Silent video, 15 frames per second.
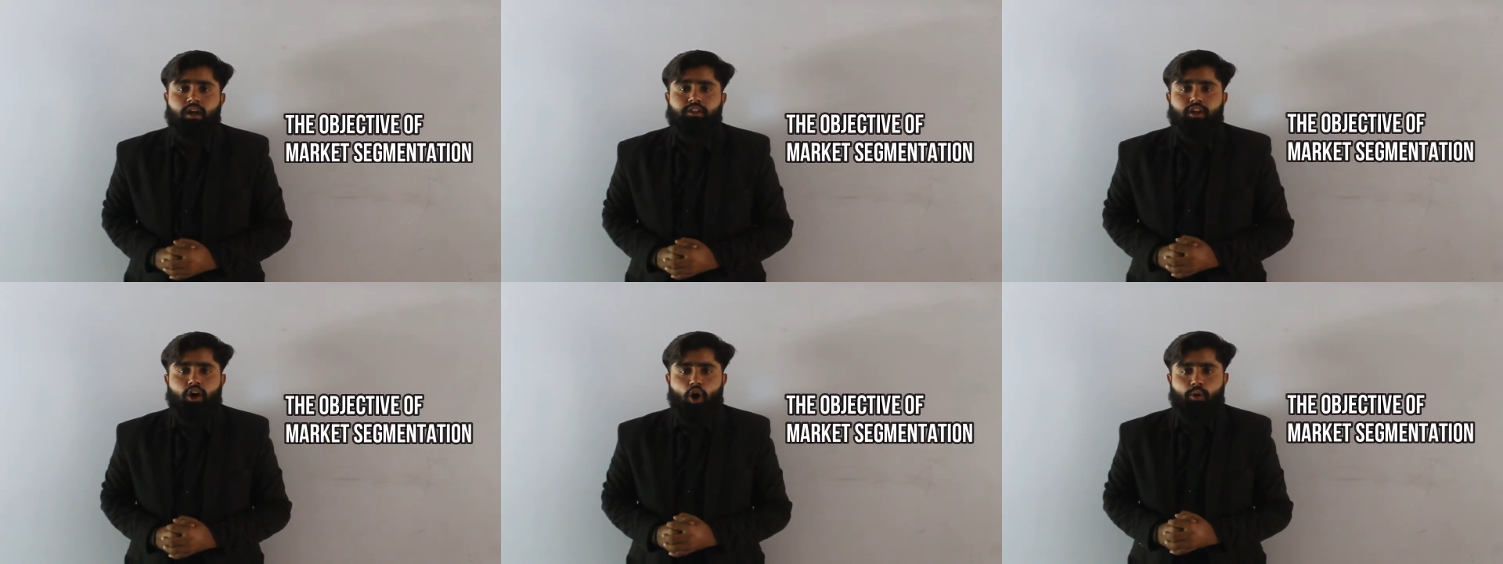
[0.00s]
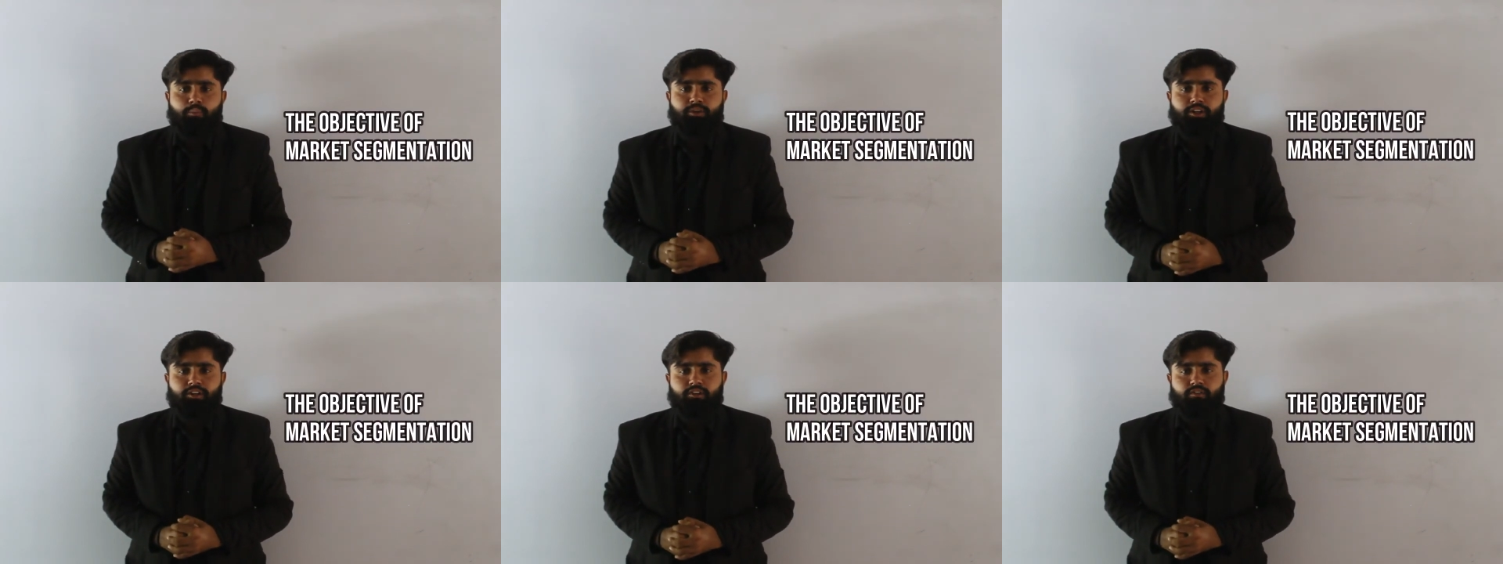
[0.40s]
The
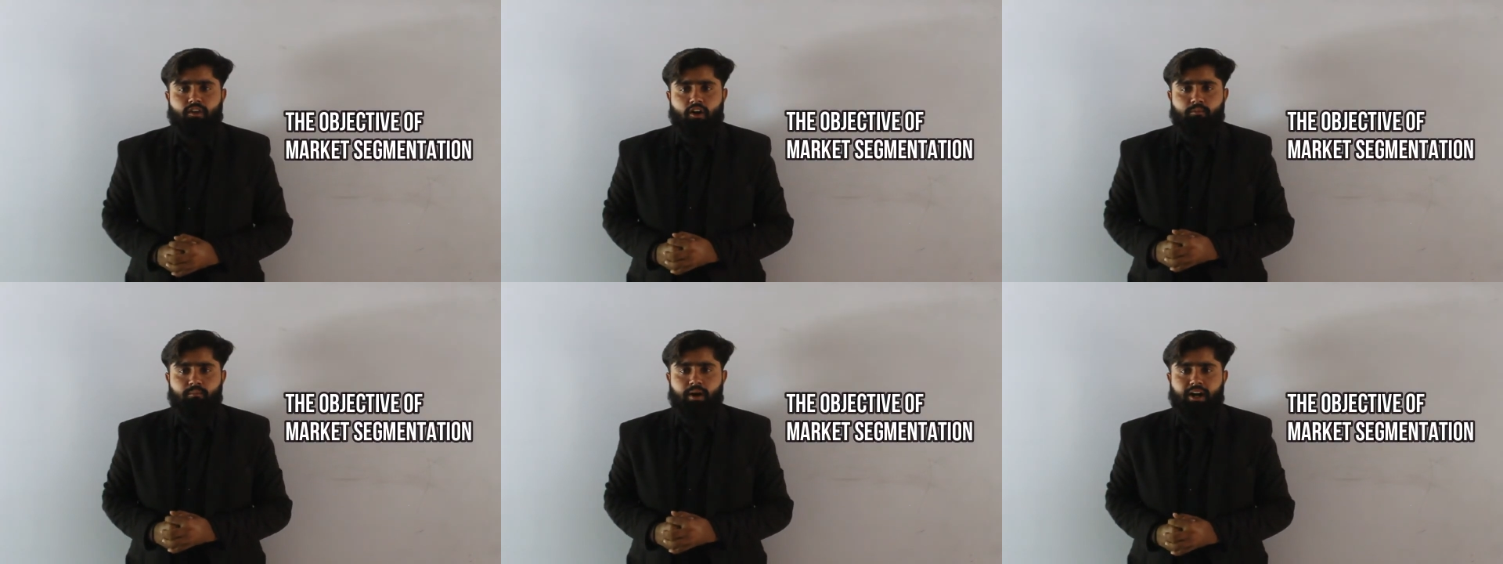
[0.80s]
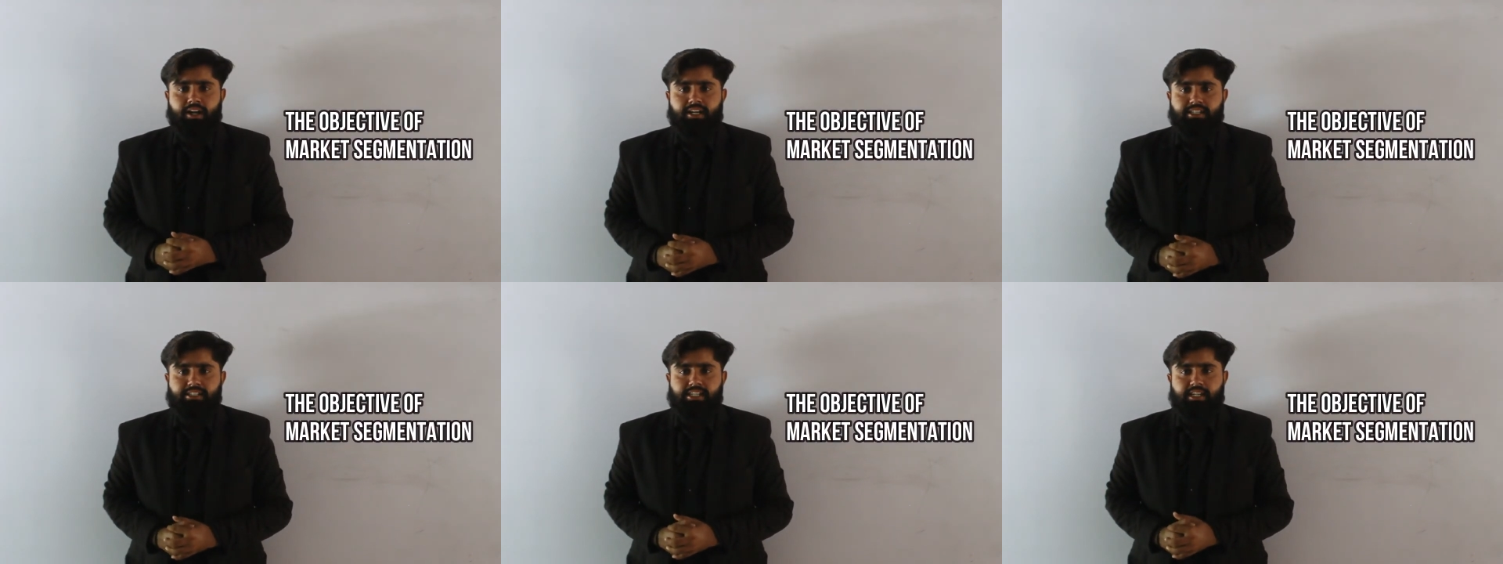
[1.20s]
objective of
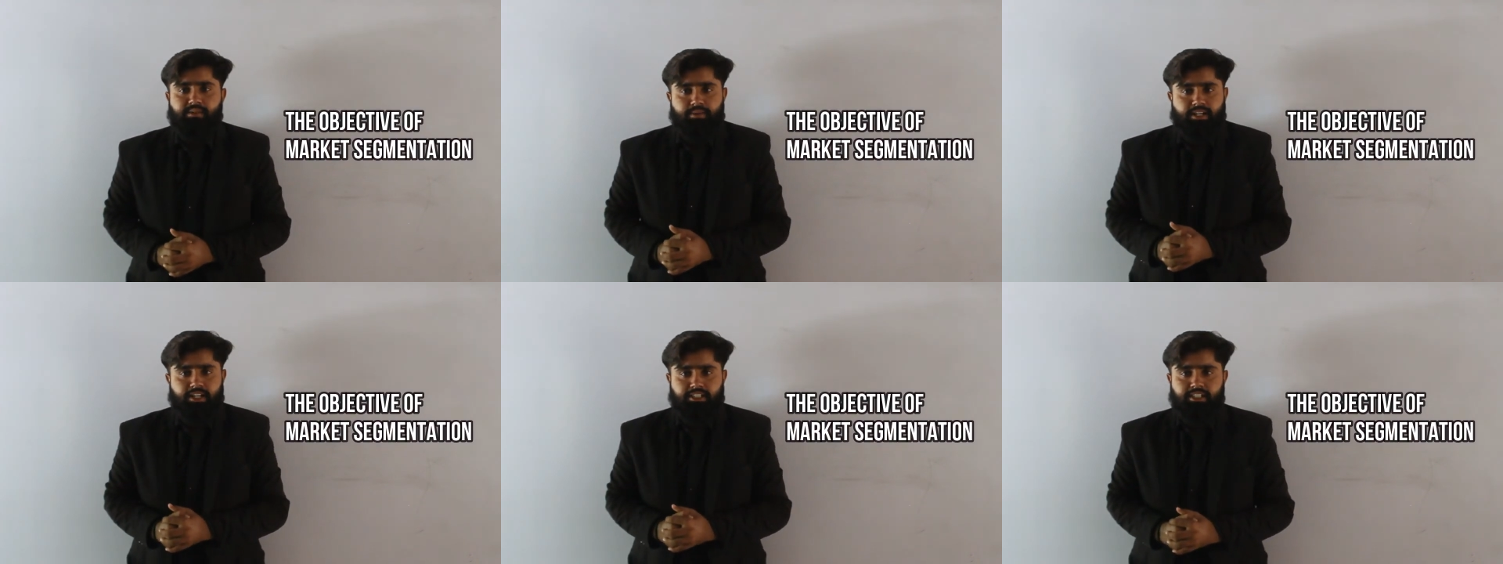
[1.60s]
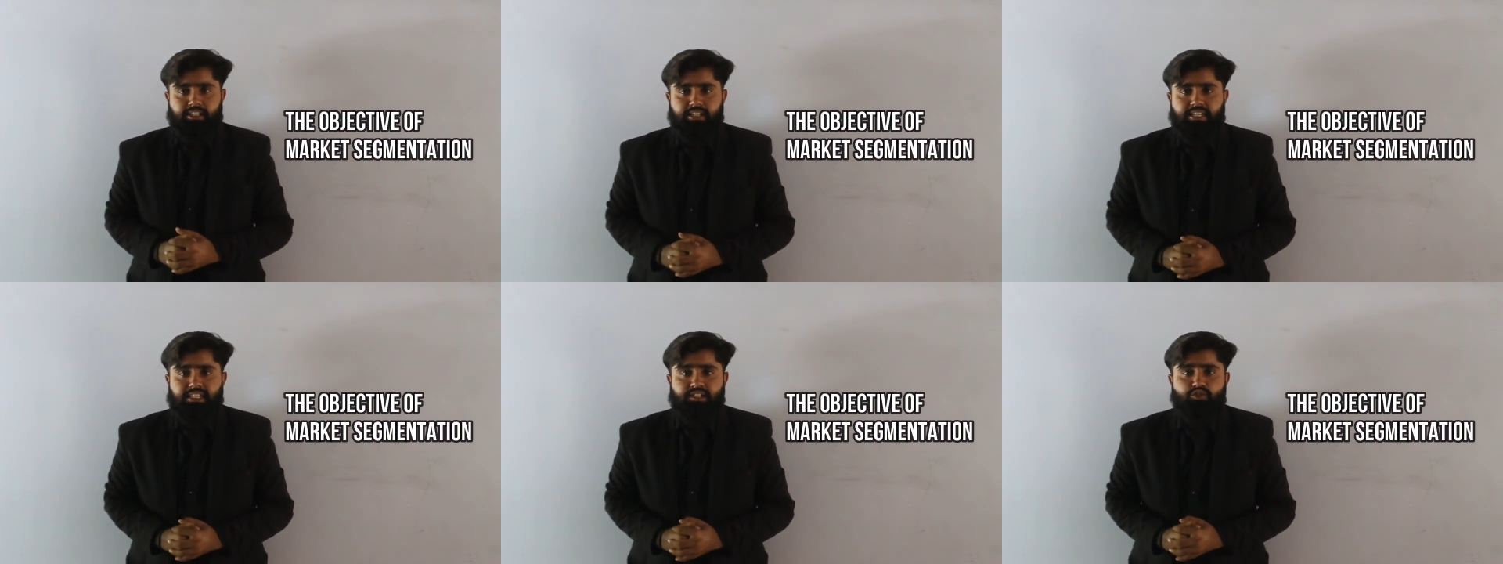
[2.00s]
market
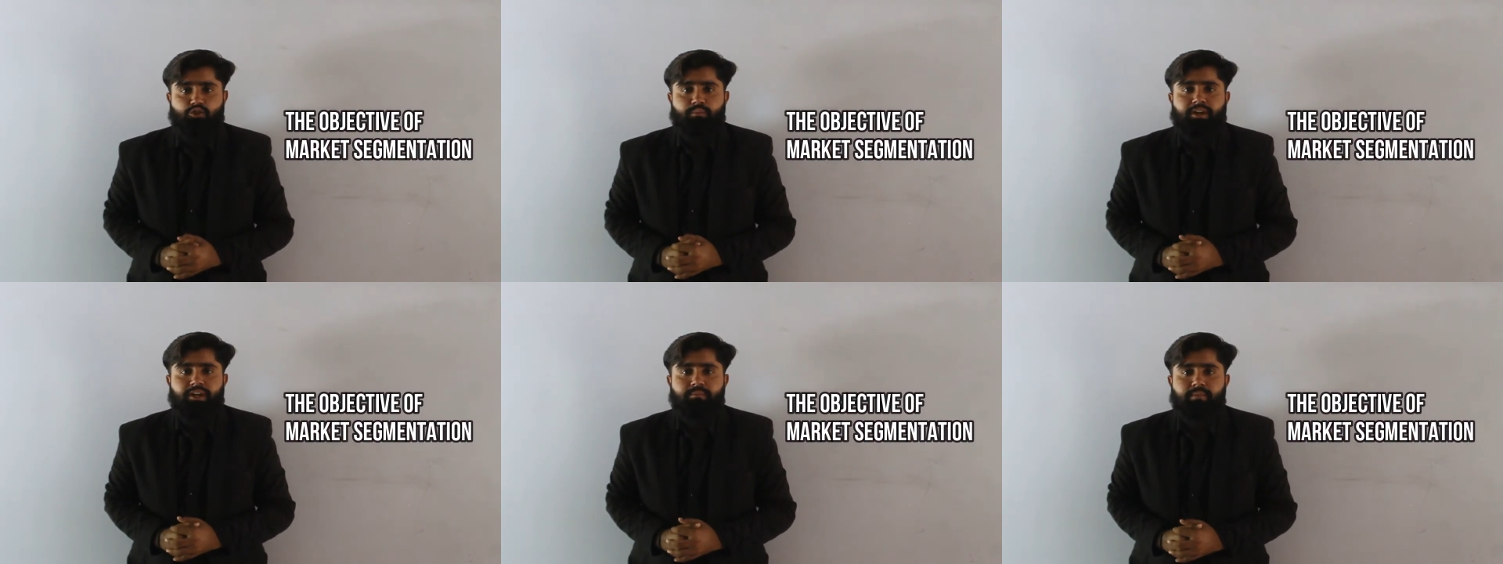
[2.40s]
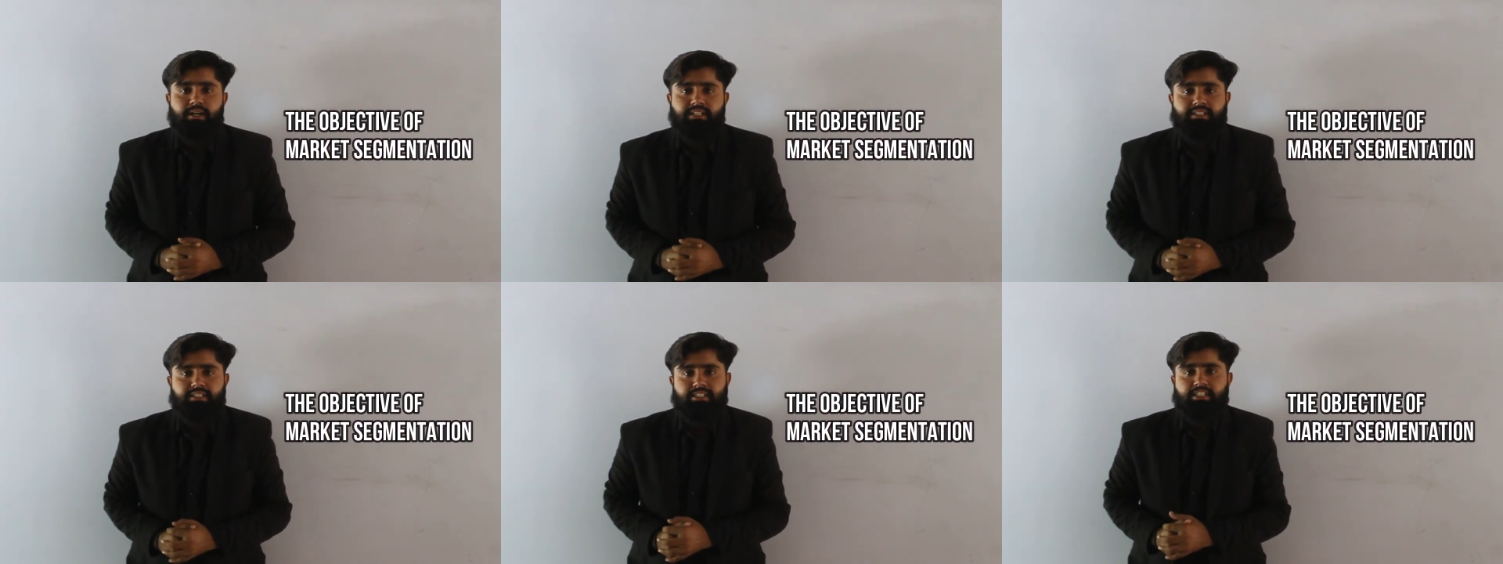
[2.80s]
segmentation is to
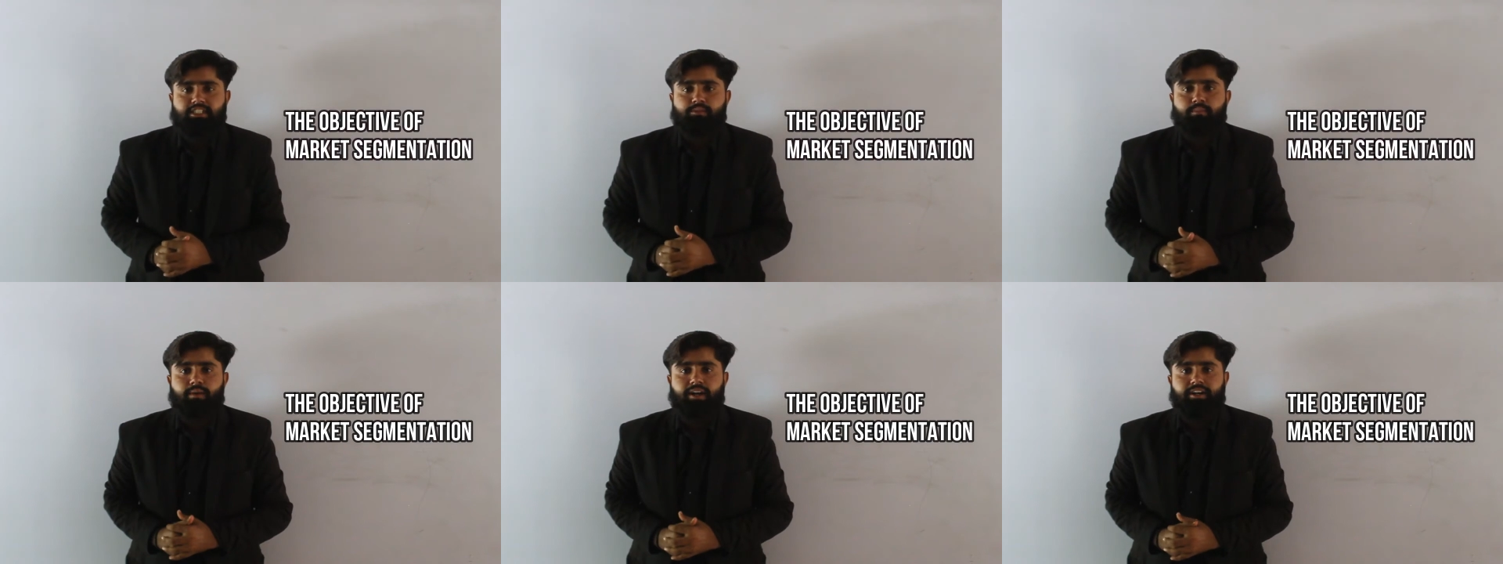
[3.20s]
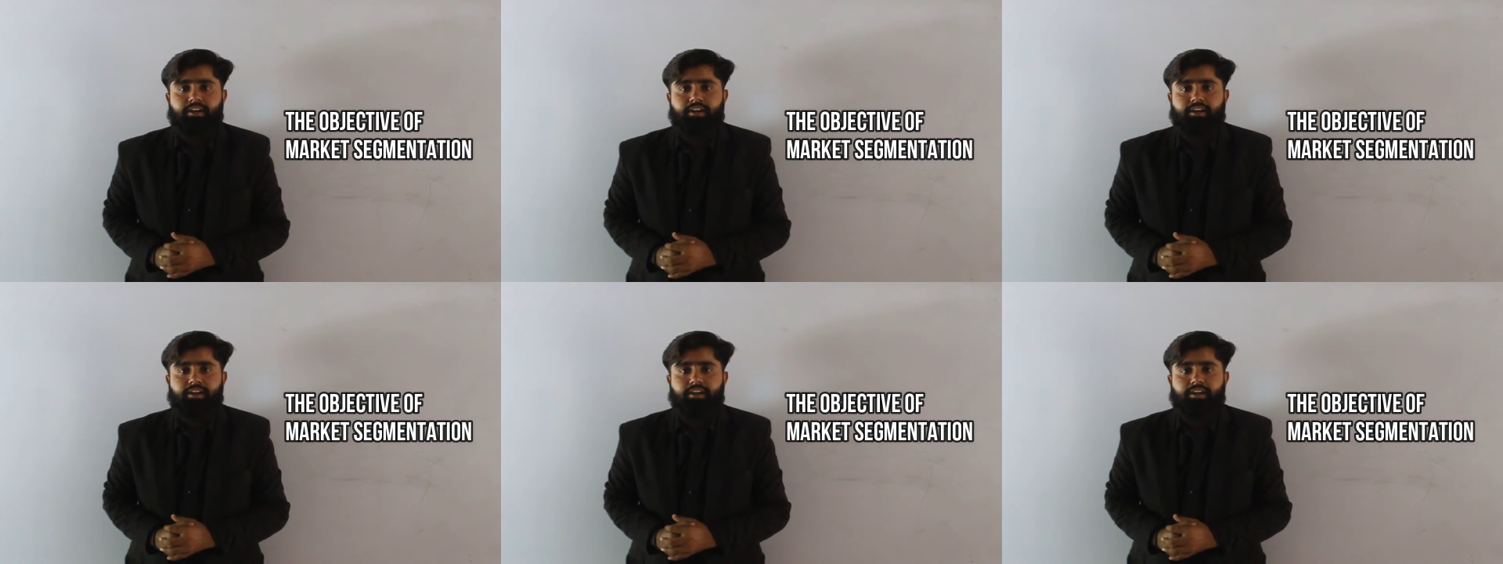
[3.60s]
minimize risk by